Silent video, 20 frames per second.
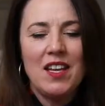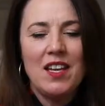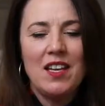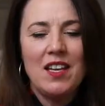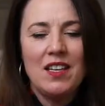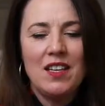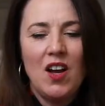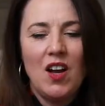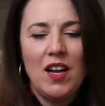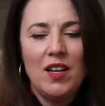
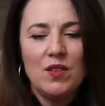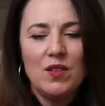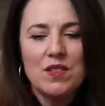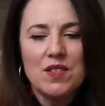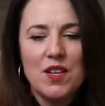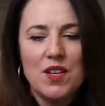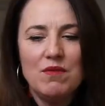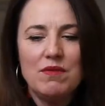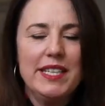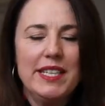then I
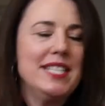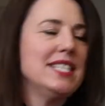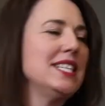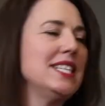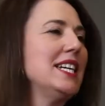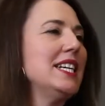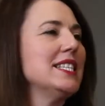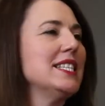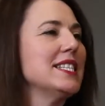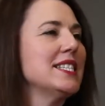also
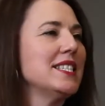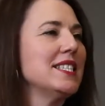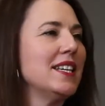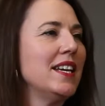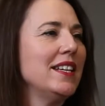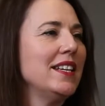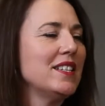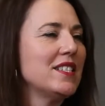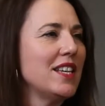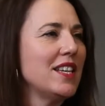retest
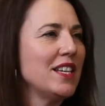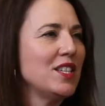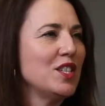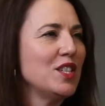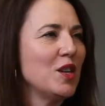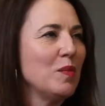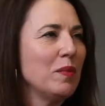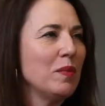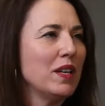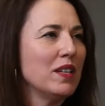each
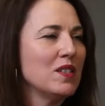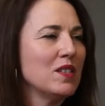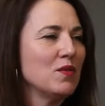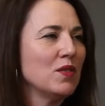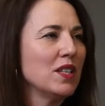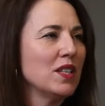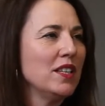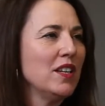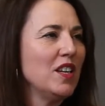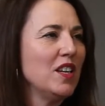session, but it's
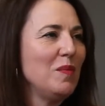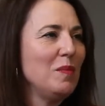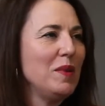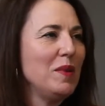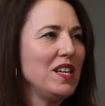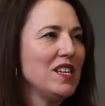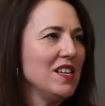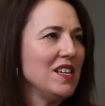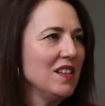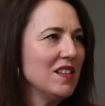really only
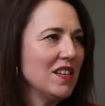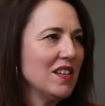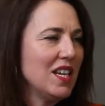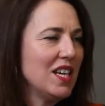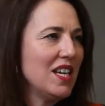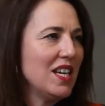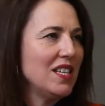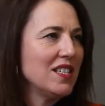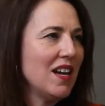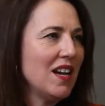picking the
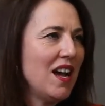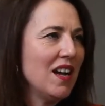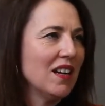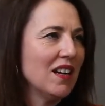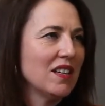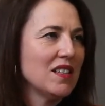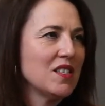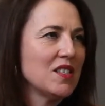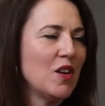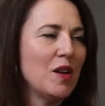key
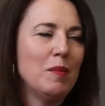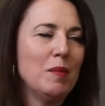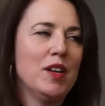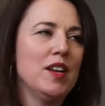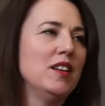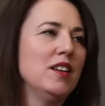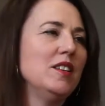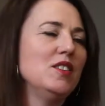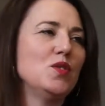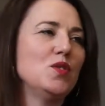target. So I might
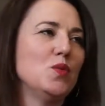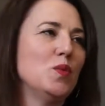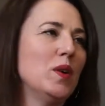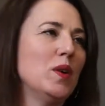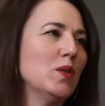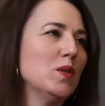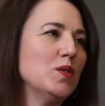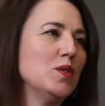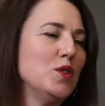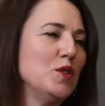only do
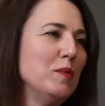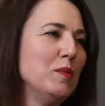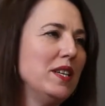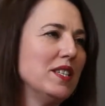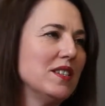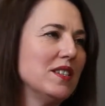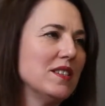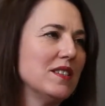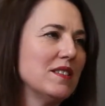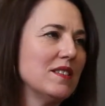one or two
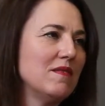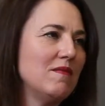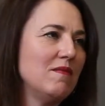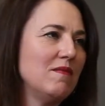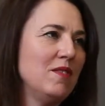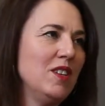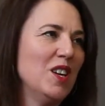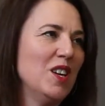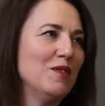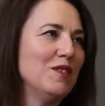measures,
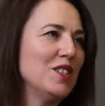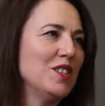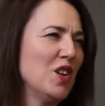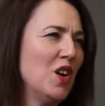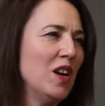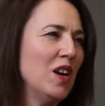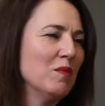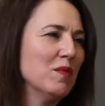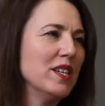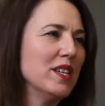mm-hmm. For
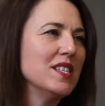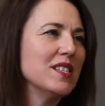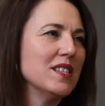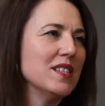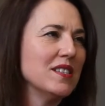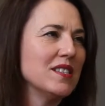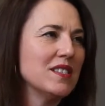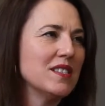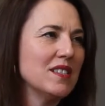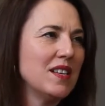time
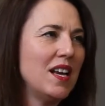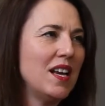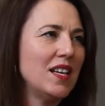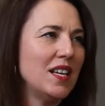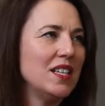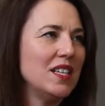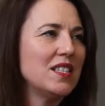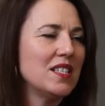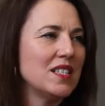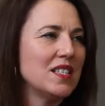reasons at
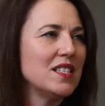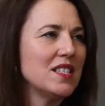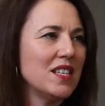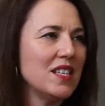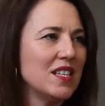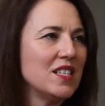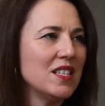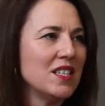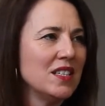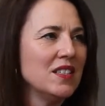each
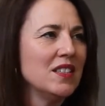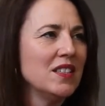session.